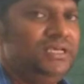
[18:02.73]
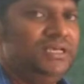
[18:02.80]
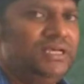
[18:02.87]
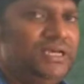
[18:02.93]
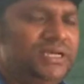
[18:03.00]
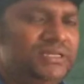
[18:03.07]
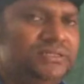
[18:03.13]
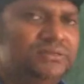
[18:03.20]

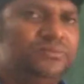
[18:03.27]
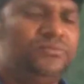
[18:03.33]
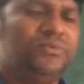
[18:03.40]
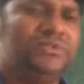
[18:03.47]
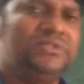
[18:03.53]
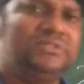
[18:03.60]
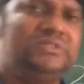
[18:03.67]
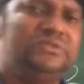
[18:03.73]
And
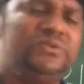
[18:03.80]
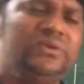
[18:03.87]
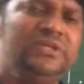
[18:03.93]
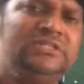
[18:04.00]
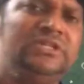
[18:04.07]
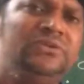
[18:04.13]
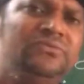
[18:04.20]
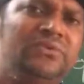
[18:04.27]
for the
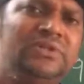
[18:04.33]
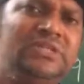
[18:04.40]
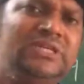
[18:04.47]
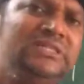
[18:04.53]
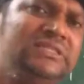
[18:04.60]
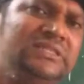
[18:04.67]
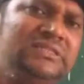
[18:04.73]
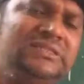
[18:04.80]
solution for
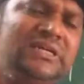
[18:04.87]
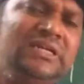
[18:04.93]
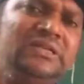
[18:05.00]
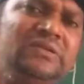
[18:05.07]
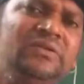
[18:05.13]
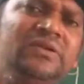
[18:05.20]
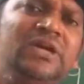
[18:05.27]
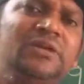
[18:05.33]
this is
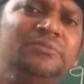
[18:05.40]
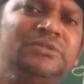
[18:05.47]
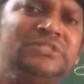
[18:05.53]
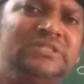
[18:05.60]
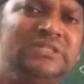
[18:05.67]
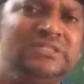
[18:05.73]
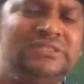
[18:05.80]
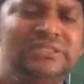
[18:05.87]
that good
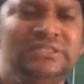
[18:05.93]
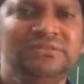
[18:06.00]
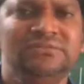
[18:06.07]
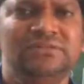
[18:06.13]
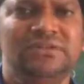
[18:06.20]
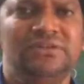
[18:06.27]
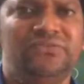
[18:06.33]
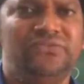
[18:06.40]

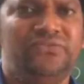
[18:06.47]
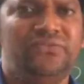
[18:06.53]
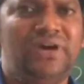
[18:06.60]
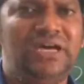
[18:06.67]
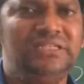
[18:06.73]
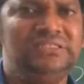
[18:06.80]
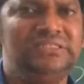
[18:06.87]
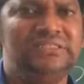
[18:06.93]
administration,
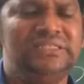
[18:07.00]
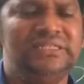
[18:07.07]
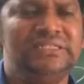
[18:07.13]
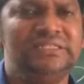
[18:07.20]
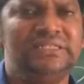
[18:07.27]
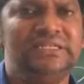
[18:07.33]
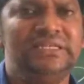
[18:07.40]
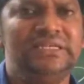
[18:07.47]
fast
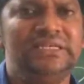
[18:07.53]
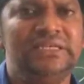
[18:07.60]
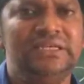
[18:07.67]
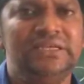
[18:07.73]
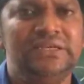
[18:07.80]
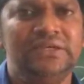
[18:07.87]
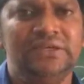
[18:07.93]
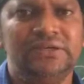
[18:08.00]
and the
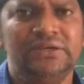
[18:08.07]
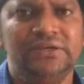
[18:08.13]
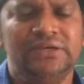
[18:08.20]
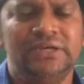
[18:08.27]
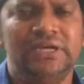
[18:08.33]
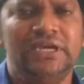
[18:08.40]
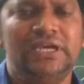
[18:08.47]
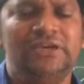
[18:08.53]

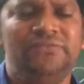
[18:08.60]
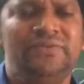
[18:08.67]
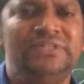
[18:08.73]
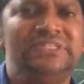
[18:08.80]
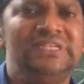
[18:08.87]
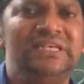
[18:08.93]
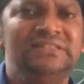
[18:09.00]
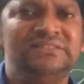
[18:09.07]

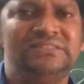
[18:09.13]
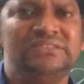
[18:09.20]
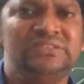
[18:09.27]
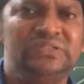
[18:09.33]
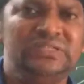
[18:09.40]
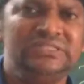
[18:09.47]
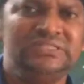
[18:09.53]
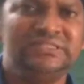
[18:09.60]
efficient
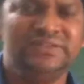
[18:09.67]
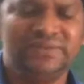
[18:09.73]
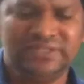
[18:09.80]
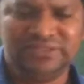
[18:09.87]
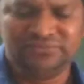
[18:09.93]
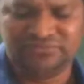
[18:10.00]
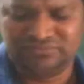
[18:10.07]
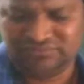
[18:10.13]
judiciary,
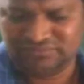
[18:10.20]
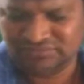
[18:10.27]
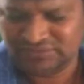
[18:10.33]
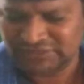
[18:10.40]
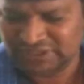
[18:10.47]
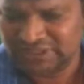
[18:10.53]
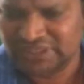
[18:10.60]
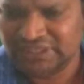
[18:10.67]

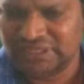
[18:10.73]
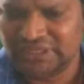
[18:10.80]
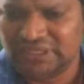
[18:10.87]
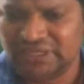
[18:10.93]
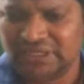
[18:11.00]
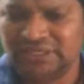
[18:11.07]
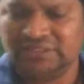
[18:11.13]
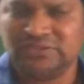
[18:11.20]

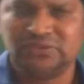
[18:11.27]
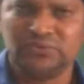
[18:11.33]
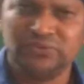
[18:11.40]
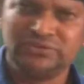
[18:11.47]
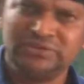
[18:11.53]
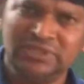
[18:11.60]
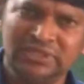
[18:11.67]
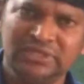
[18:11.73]
and
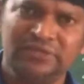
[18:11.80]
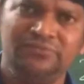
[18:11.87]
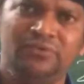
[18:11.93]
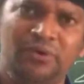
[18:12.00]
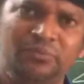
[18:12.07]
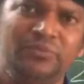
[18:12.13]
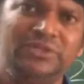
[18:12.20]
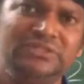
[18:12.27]
social
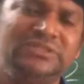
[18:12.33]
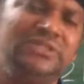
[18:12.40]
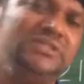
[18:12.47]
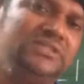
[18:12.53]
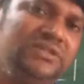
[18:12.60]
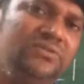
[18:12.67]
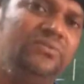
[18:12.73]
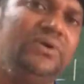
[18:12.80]
reform is
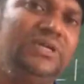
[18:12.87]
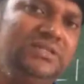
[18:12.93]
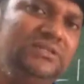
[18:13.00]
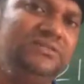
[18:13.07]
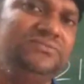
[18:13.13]
required.